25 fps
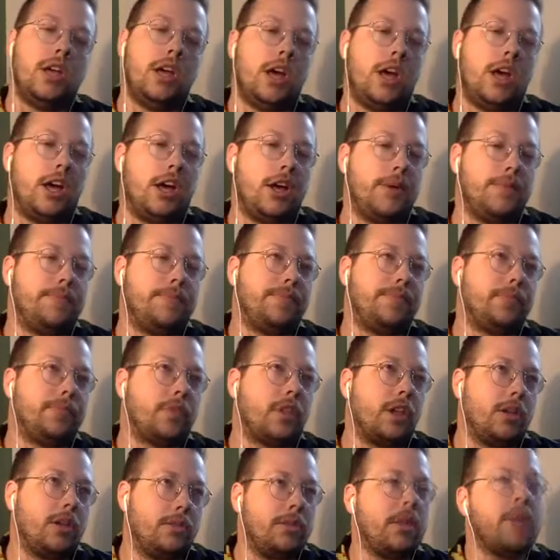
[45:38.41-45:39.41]
Um,
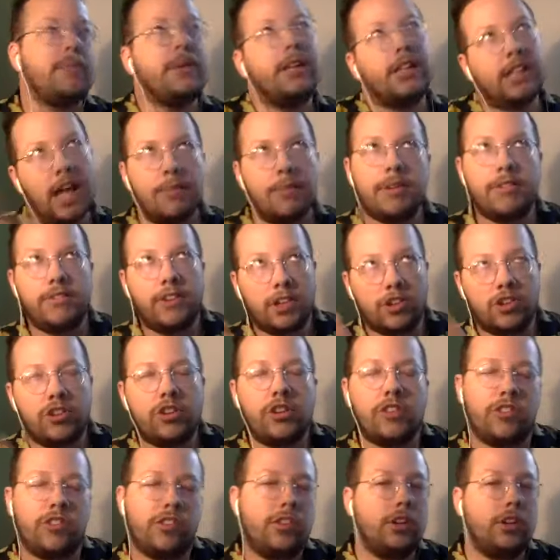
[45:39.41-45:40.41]
maybe climate
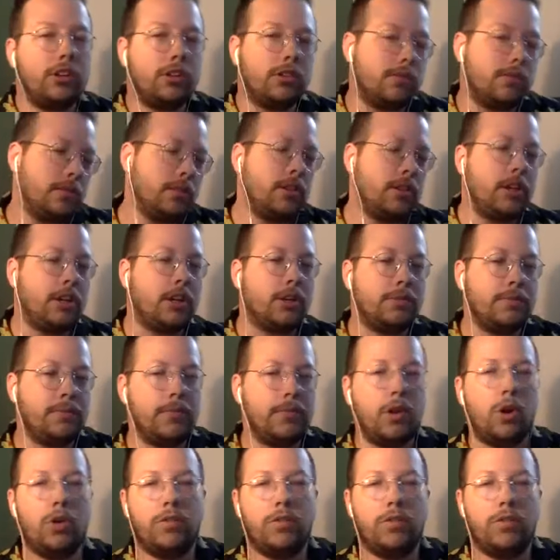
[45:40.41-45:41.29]
fiction is a little, you know,